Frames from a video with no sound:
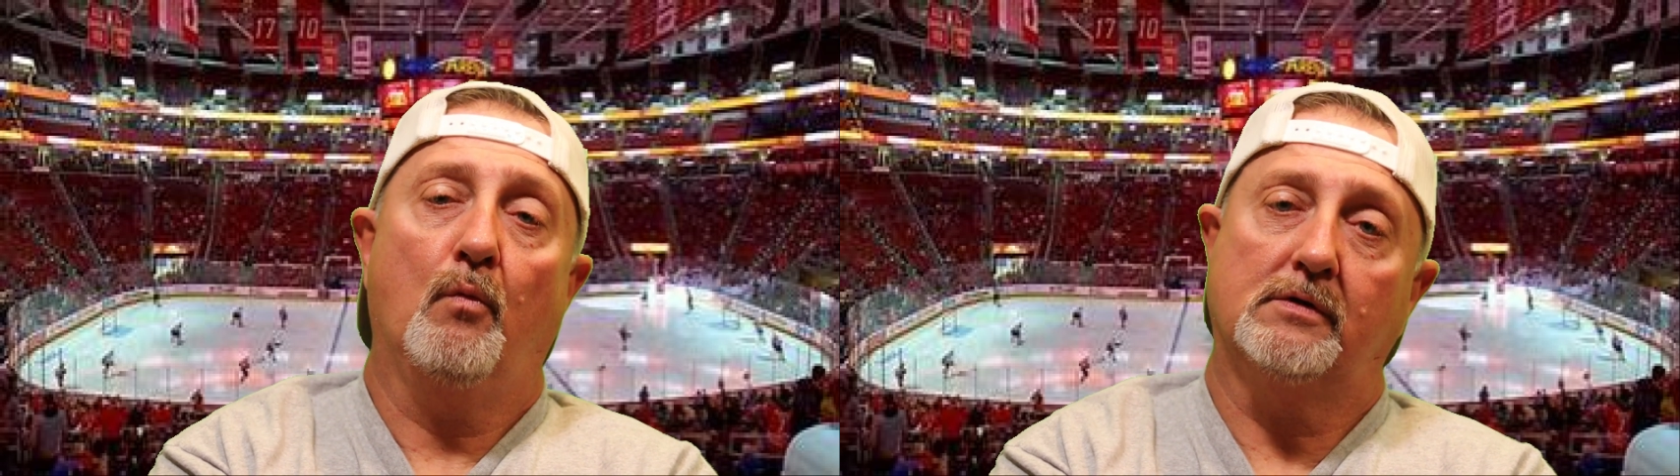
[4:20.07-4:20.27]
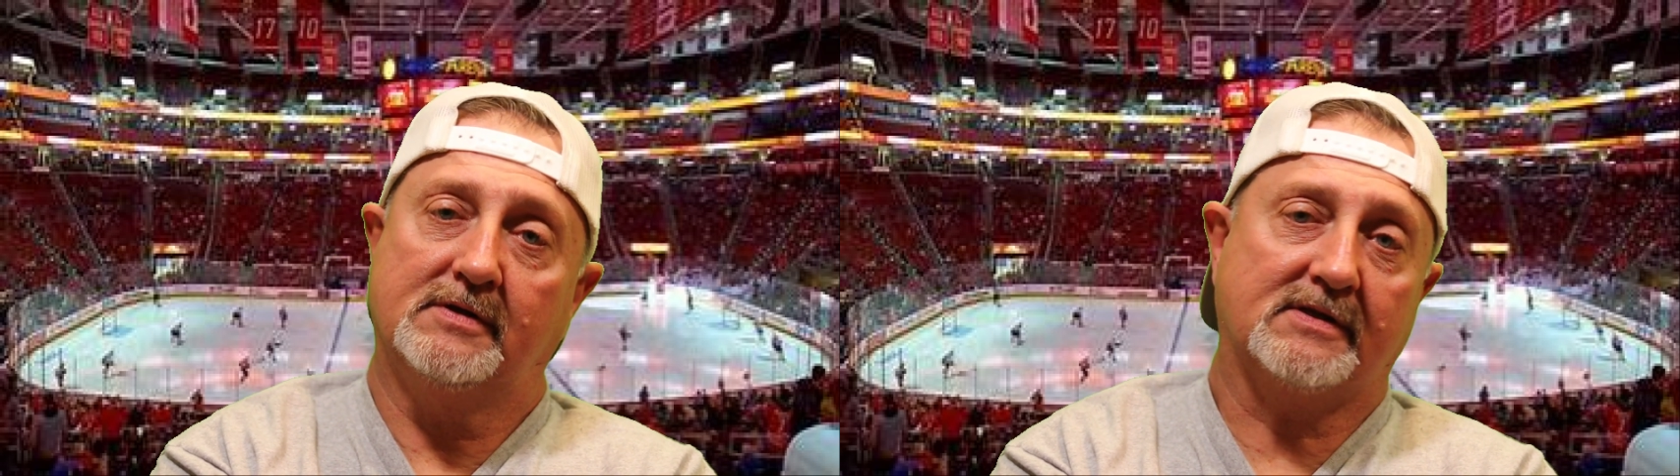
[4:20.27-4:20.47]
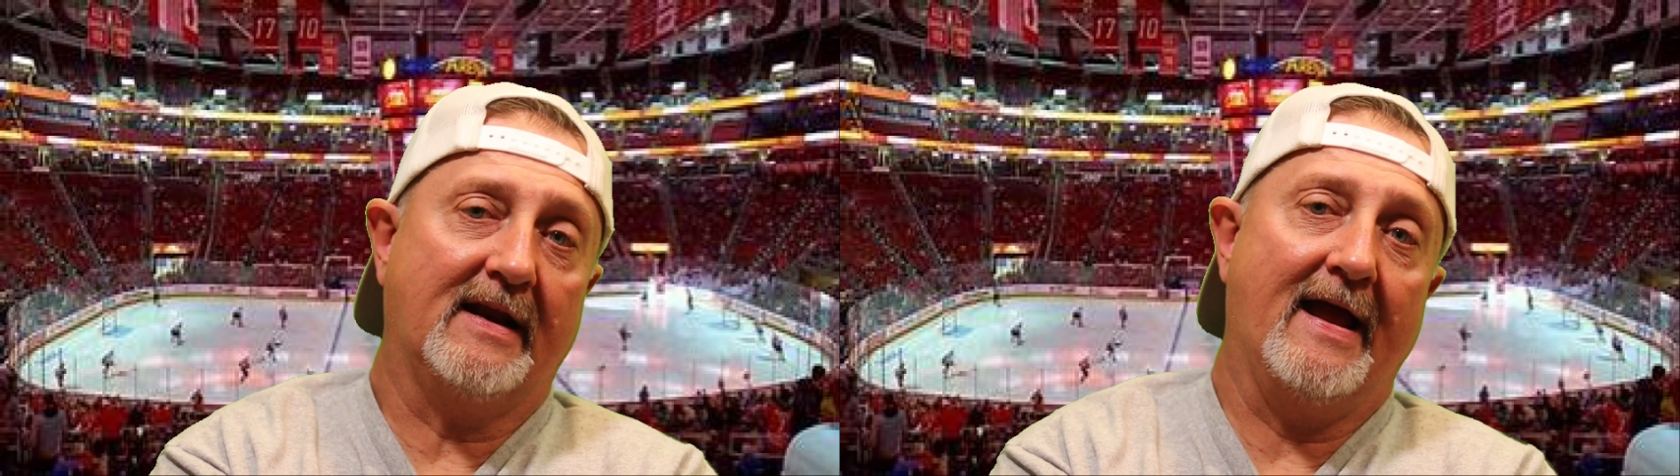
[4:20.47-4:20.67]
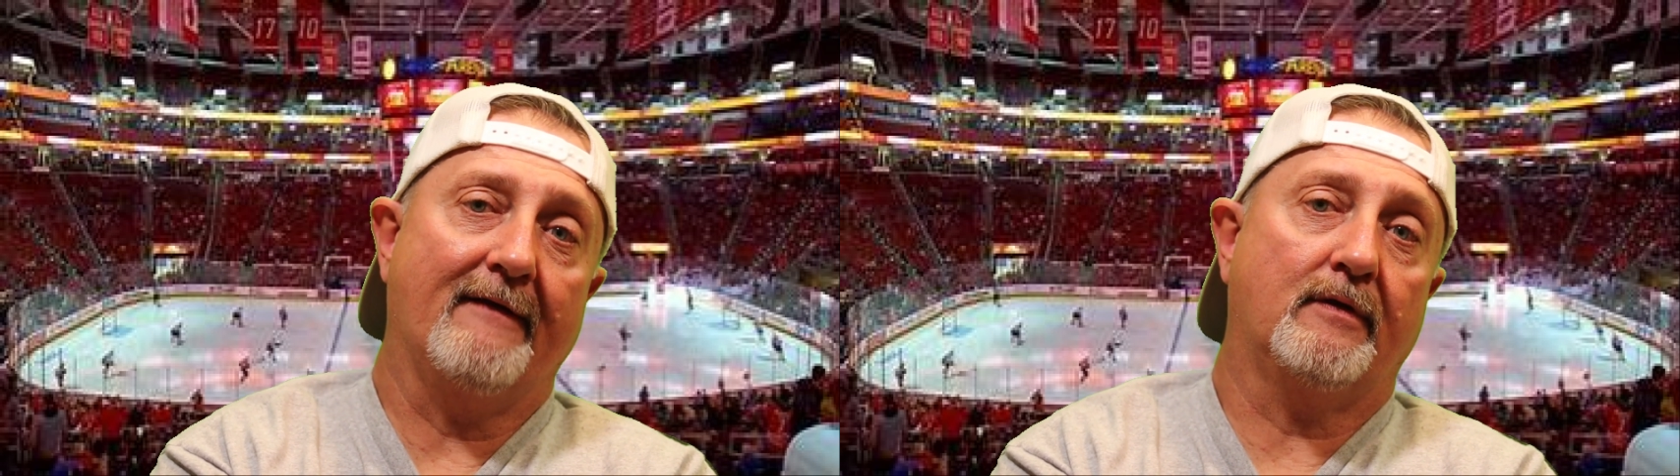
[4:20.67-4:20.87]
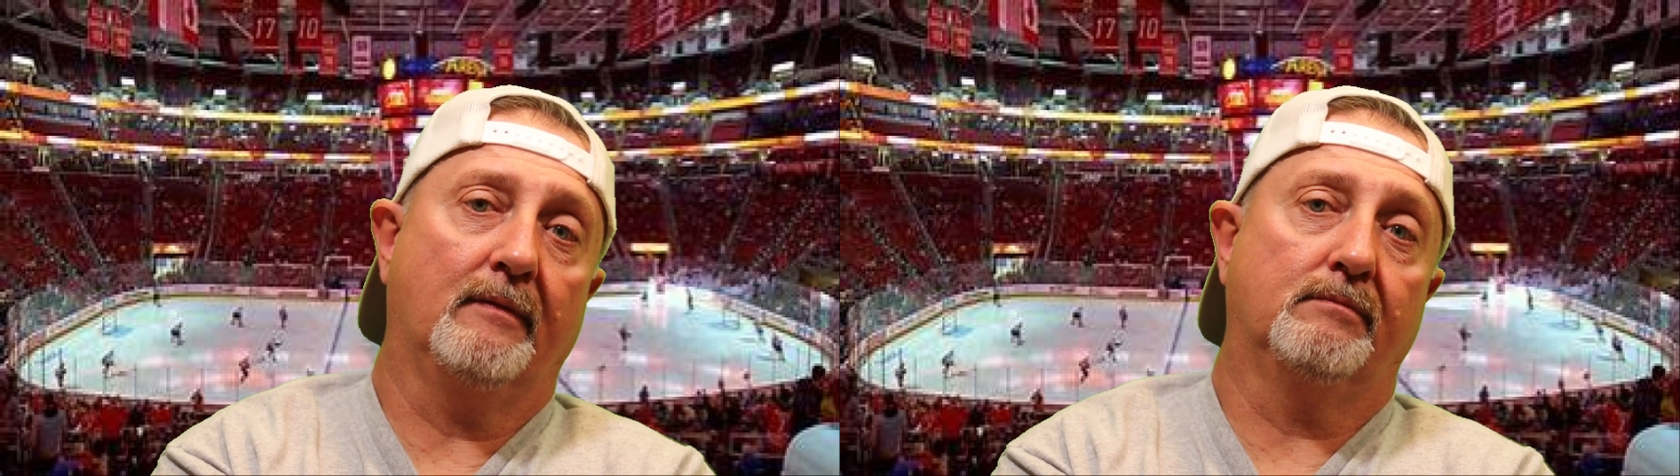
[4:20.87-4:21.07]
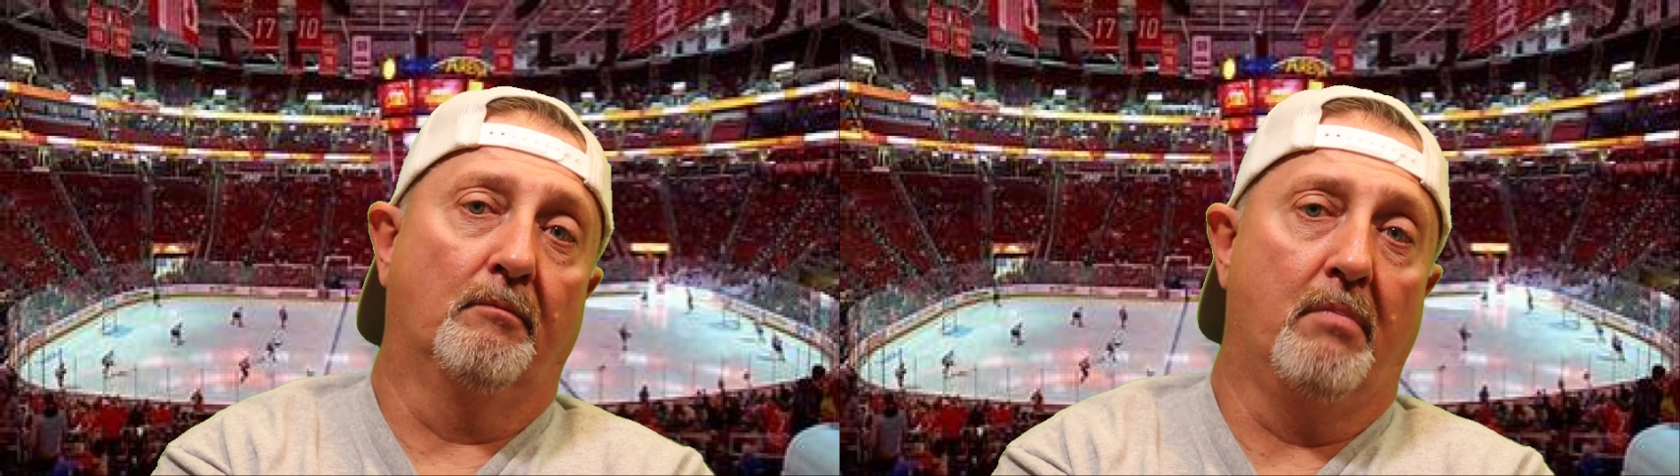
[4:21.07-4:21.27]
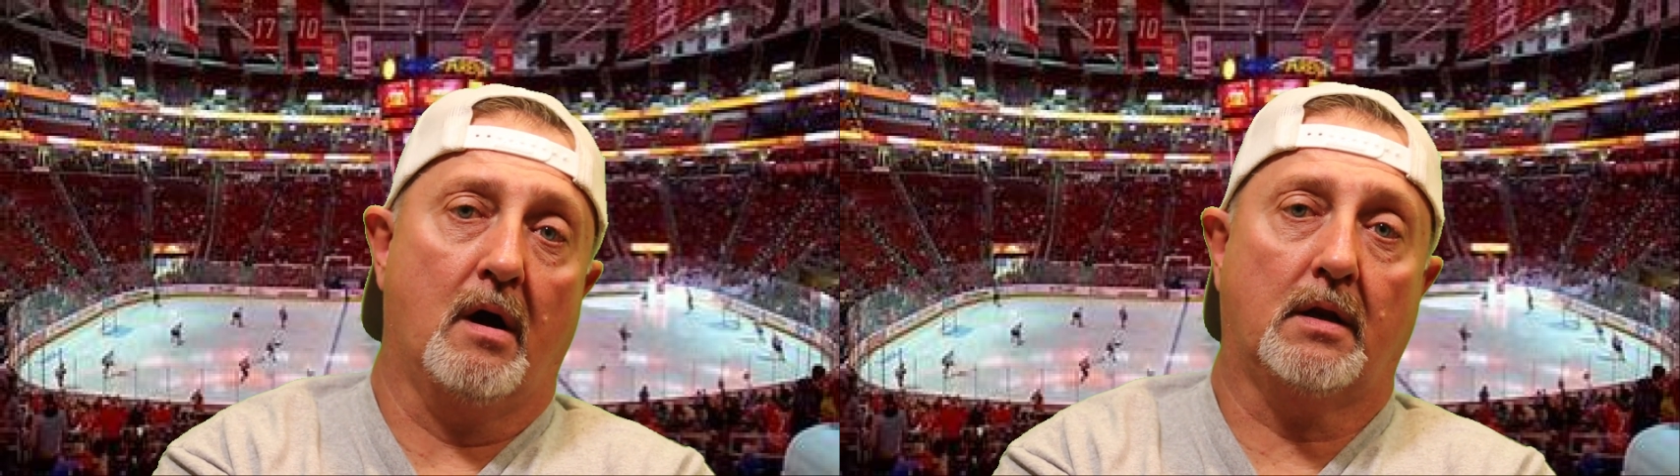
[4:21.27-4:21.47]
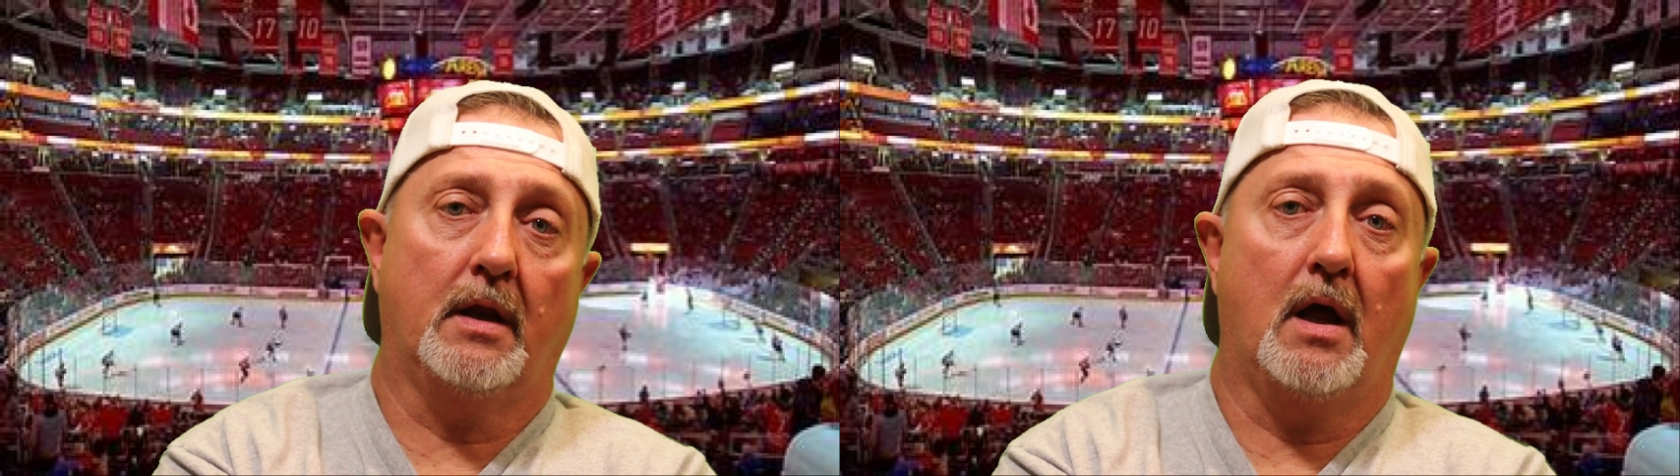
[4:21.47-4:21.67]
We're just going to have to
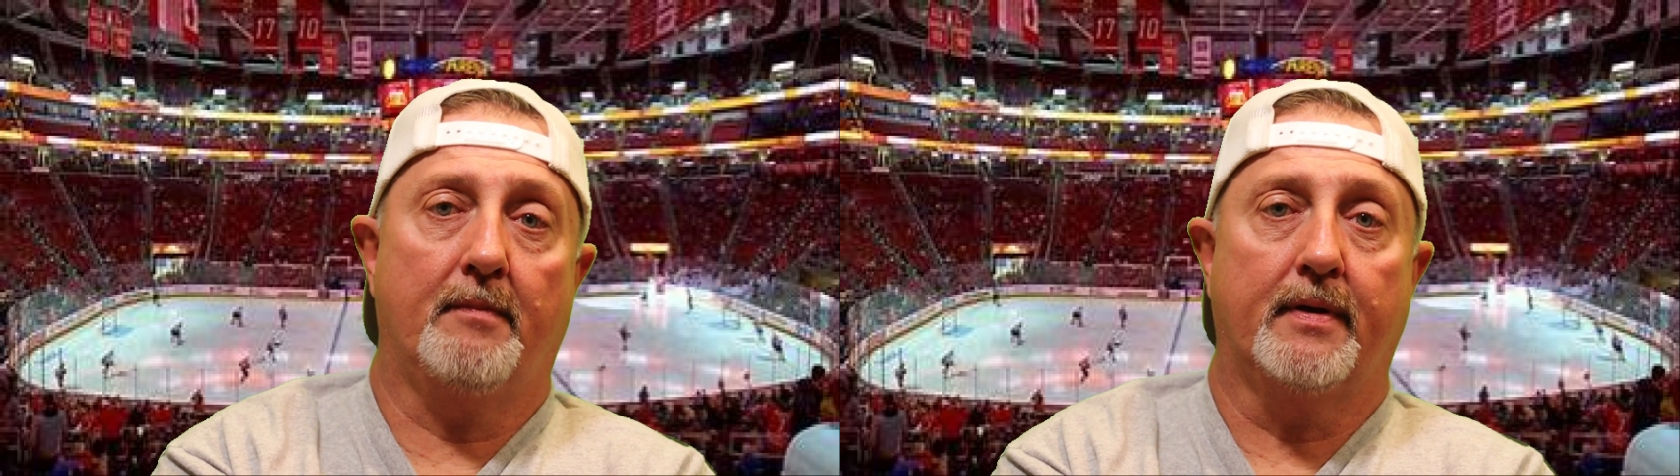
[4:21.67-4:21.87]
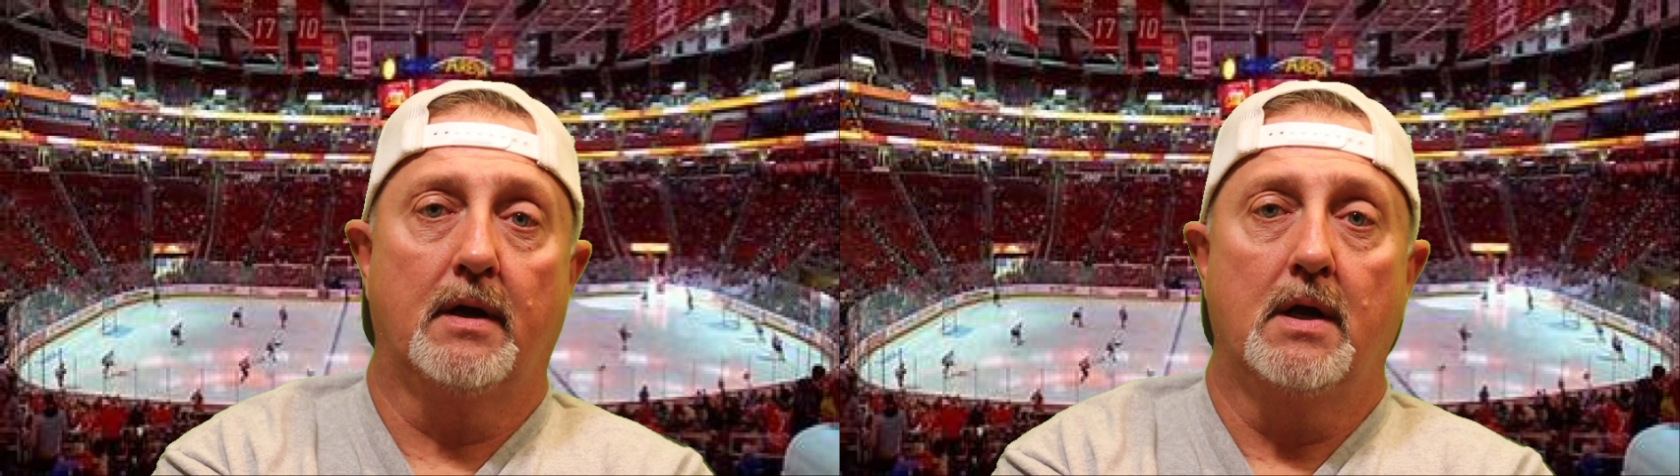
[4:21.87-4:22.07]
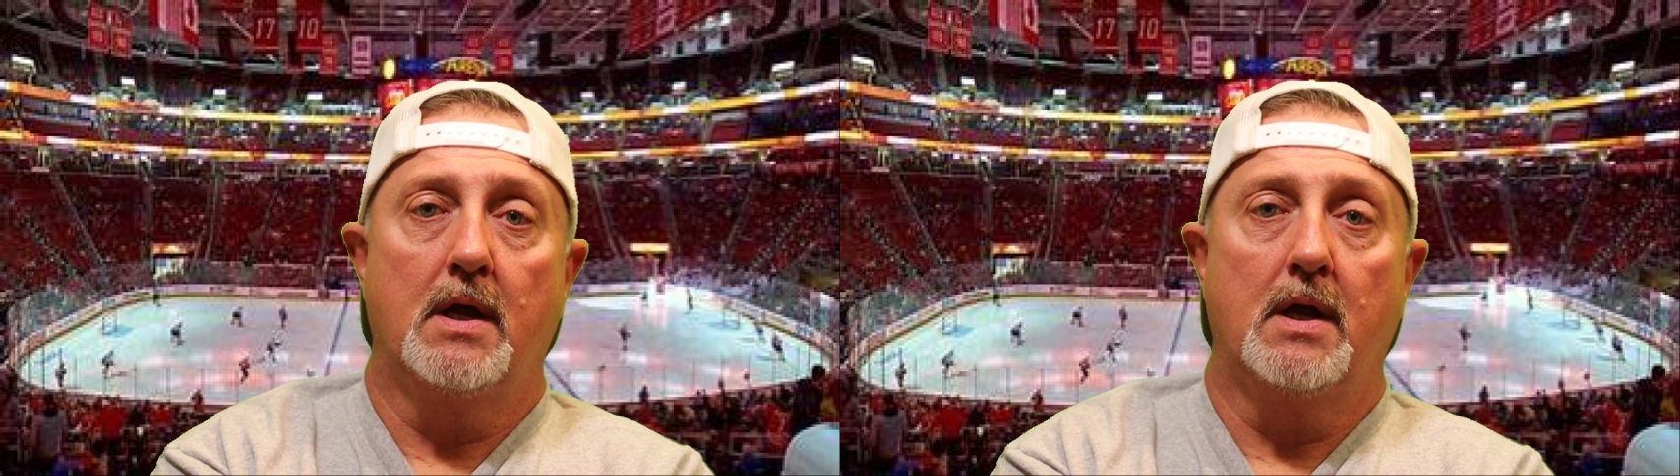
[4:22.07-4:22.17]
buckle up,